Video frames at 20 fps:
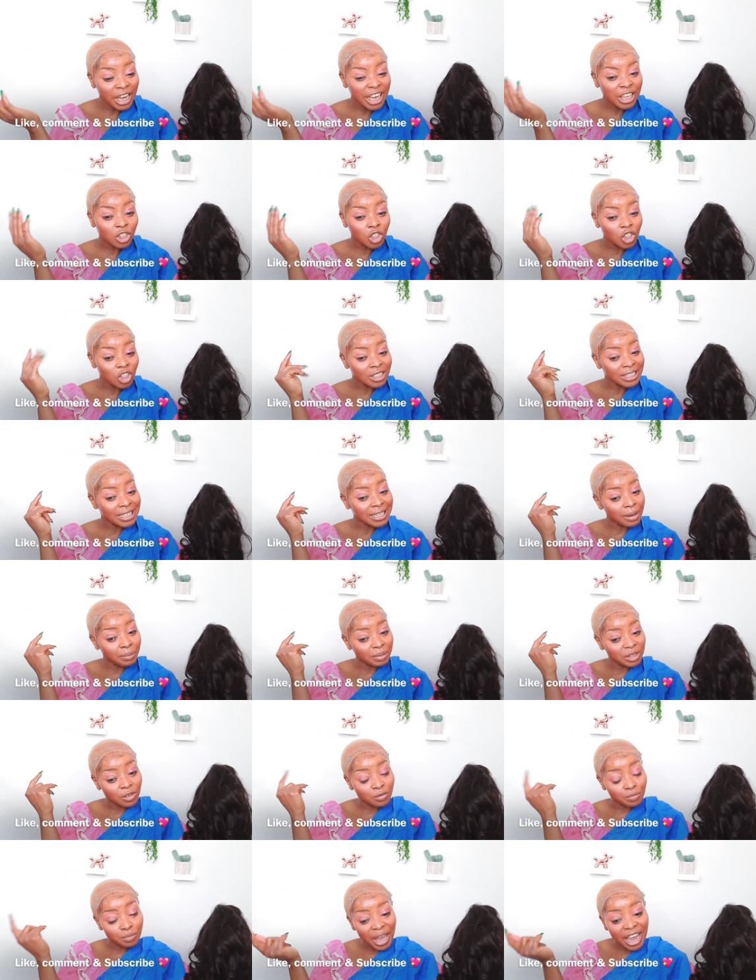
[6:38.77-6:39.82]
You just need a
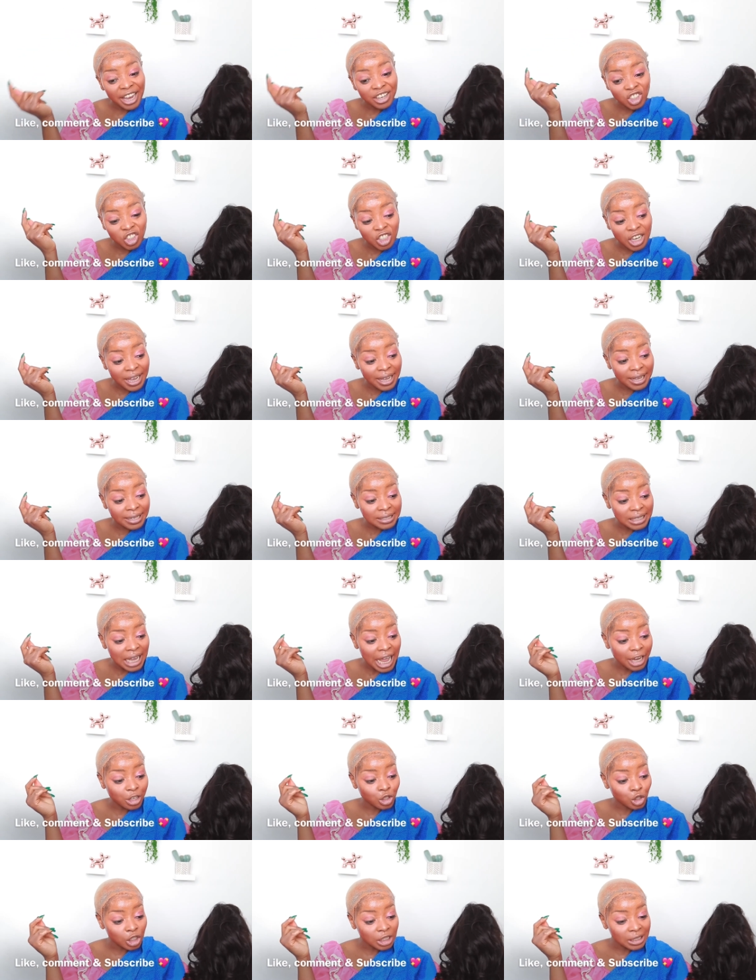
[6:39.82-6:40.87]
bit of patience
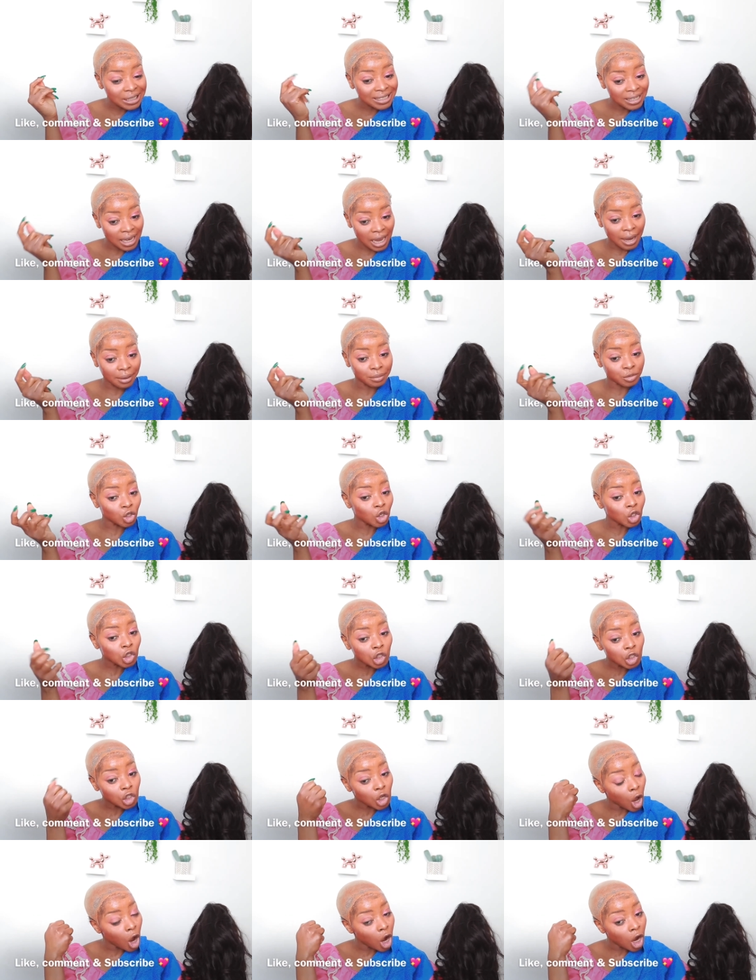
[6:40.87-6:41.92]
and you need time. Don't
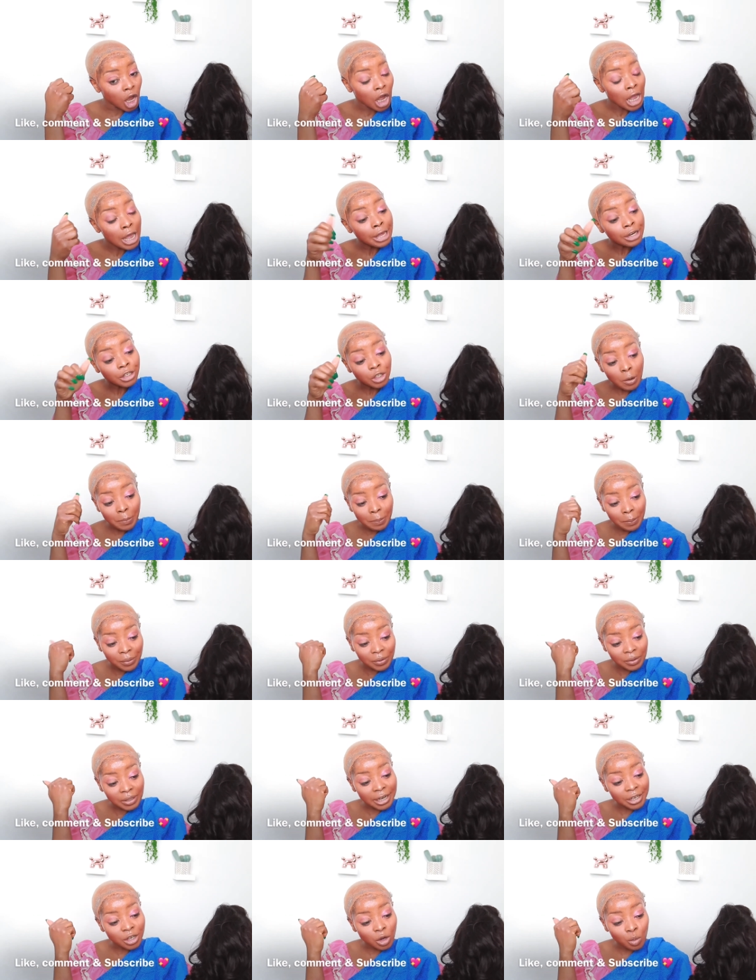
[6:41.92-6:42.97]
talk, don't
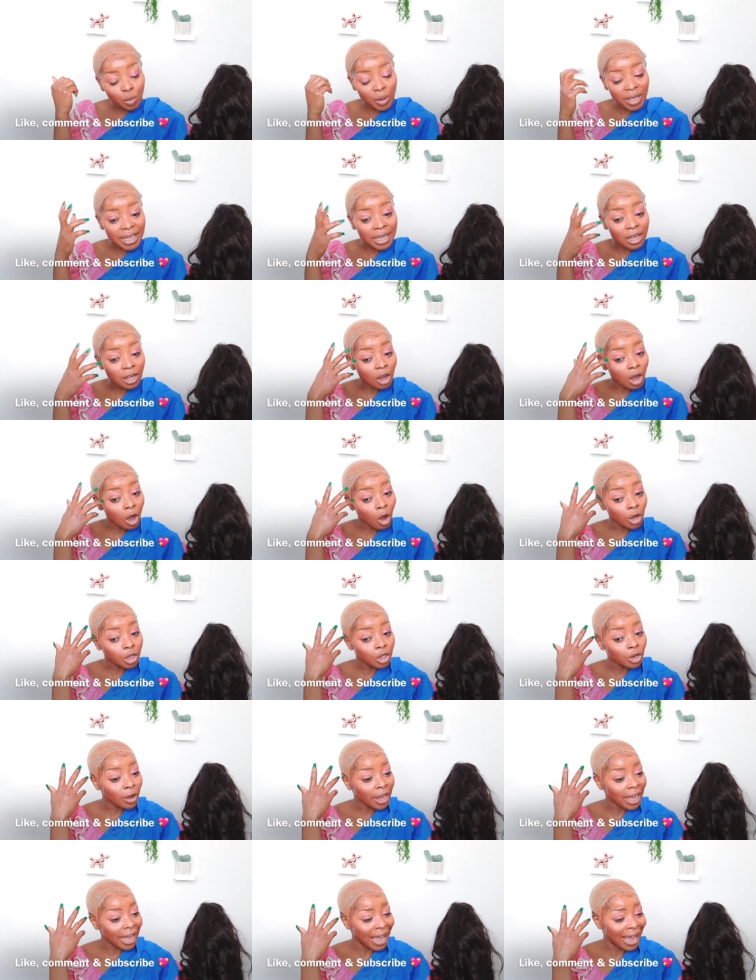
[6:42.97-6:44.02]
pull out your wig or
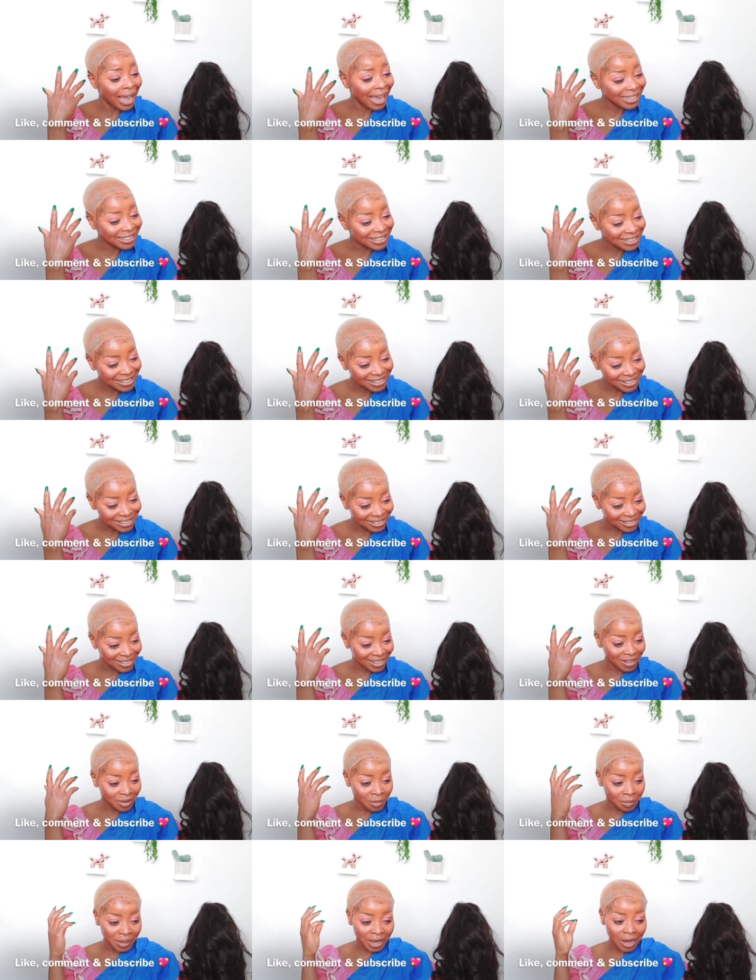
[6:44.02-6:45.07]
your edges is
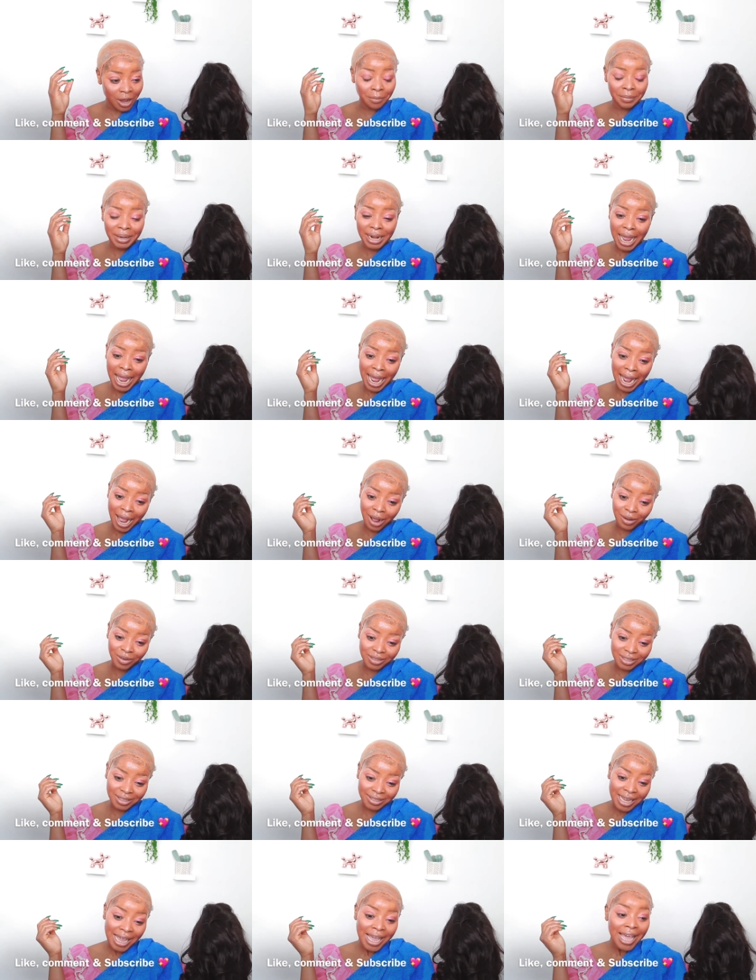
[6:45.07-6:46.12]
gonna be coming out.
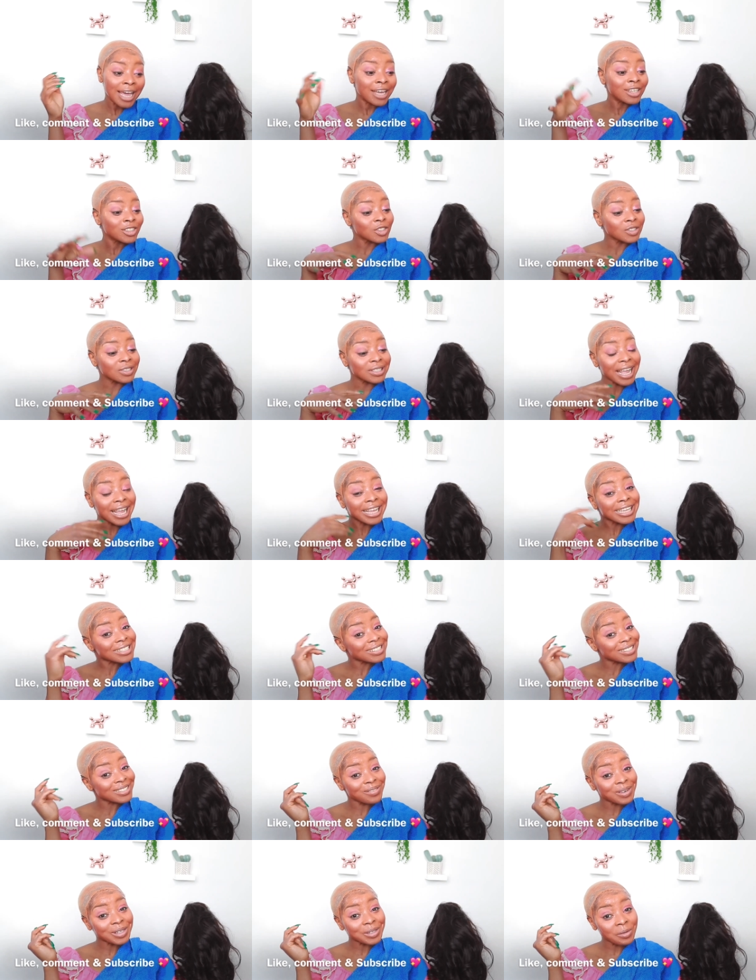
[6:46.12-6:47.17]
So thank you
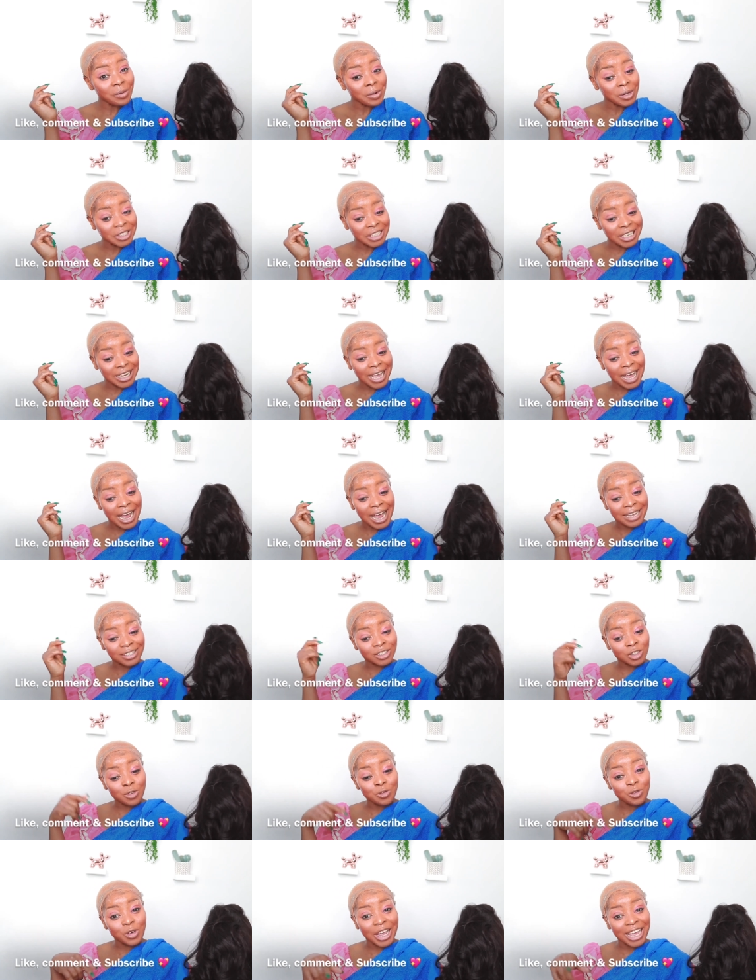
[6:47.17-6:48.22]
so much for watching, guys.
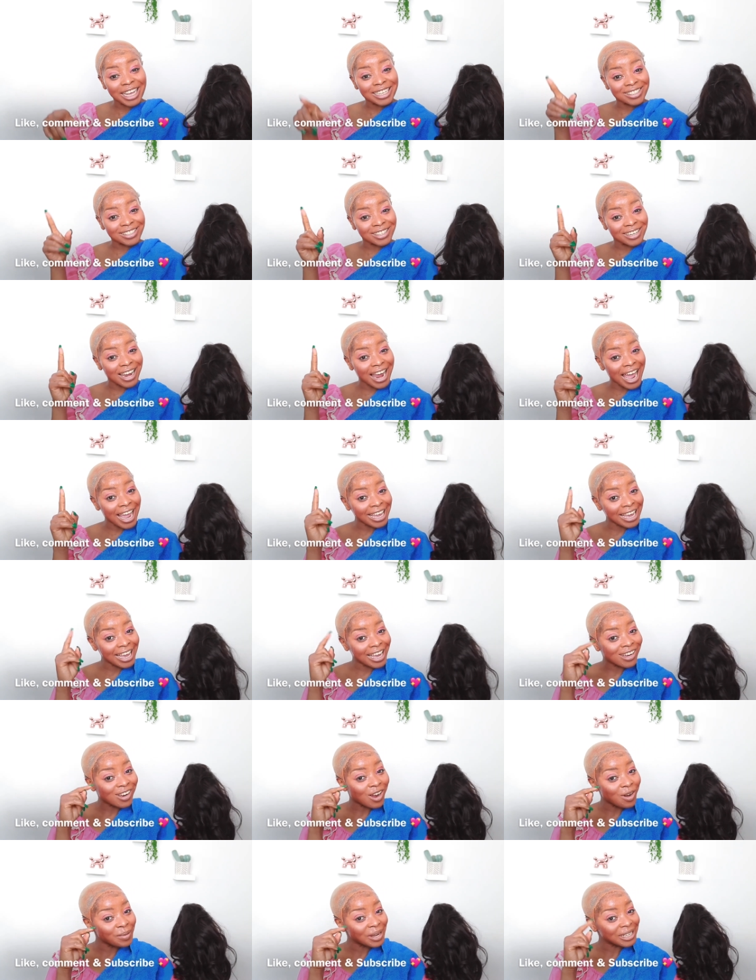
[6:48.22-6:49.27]
Don't forget to like,
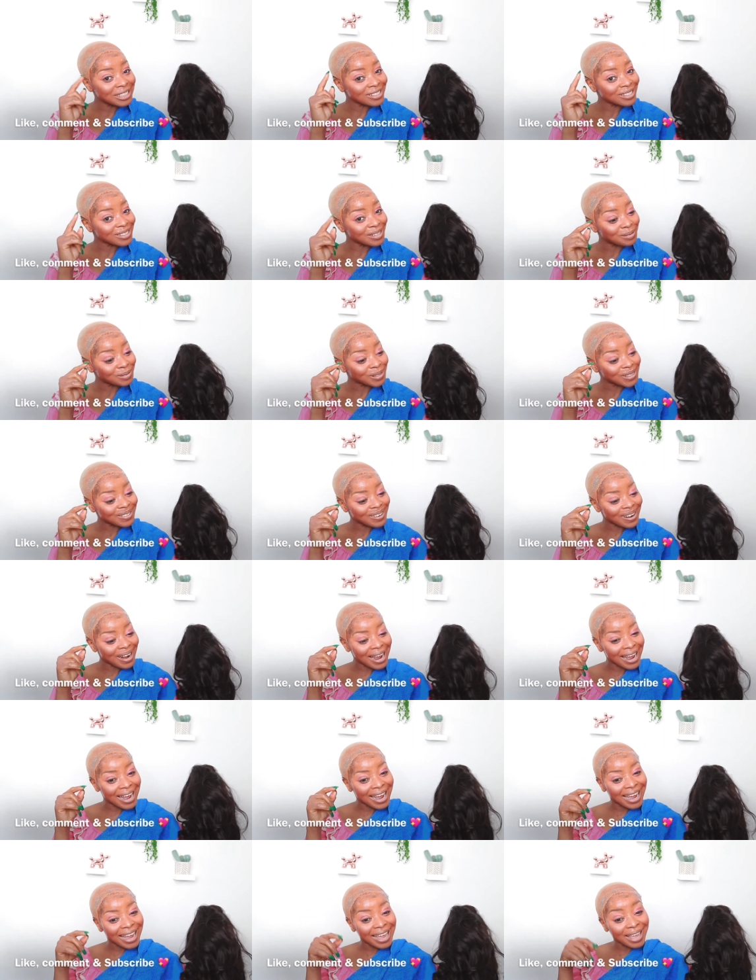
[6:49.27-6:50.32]
comment, subscribe.
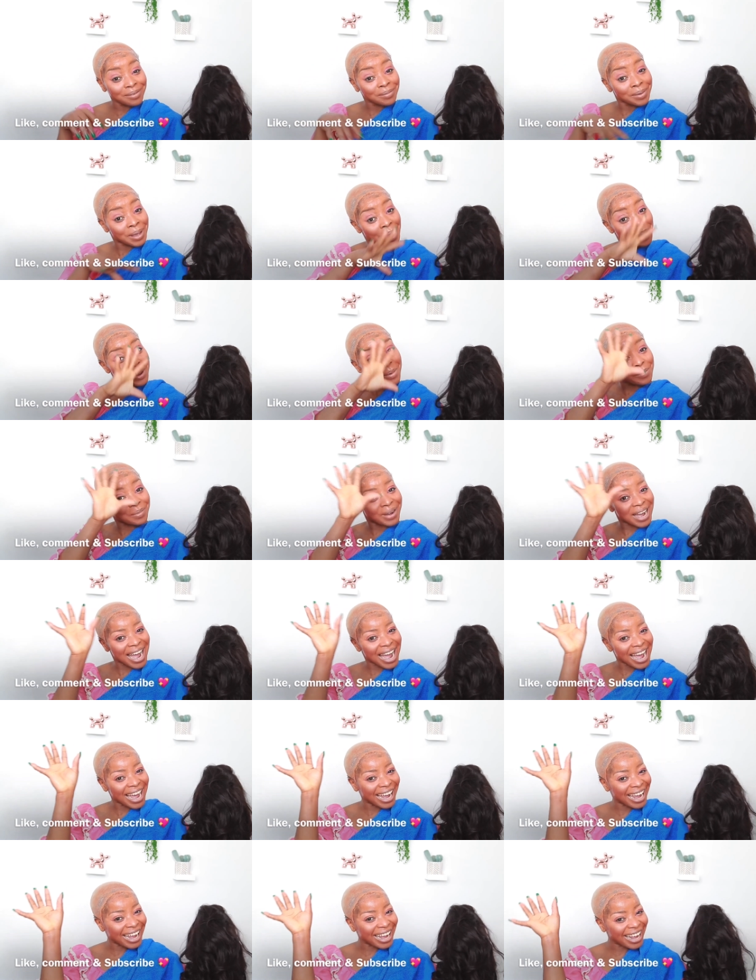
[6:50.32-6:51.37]

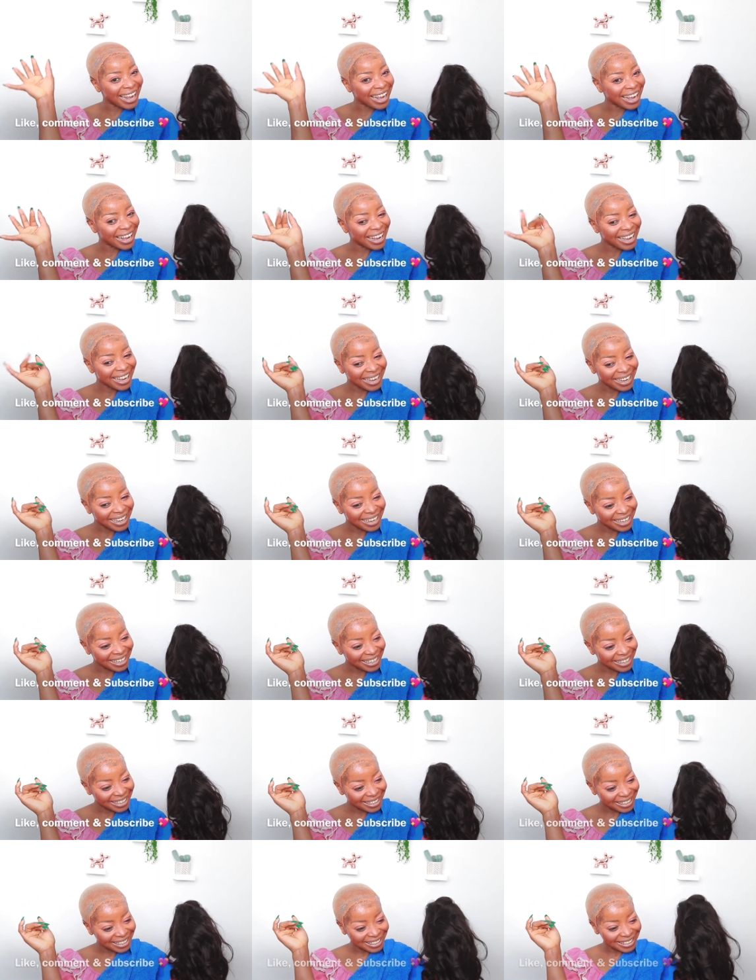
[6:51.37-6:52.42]
Bye.